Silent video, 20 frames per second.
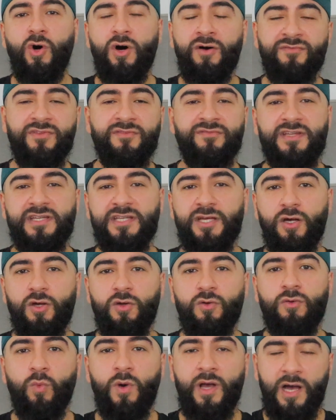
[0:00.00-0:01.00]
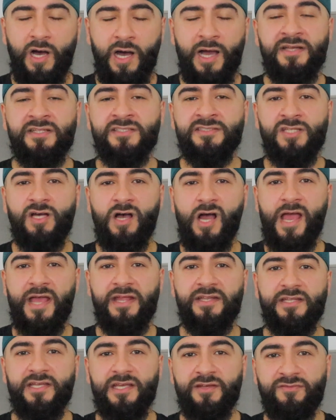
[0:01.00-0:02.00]
of the video where I
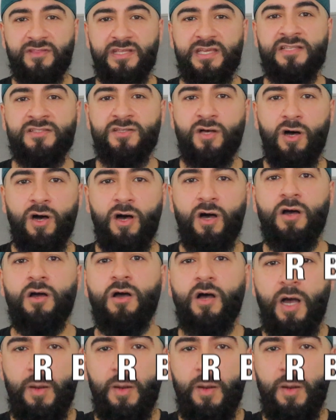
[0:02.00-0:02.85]
decide if these are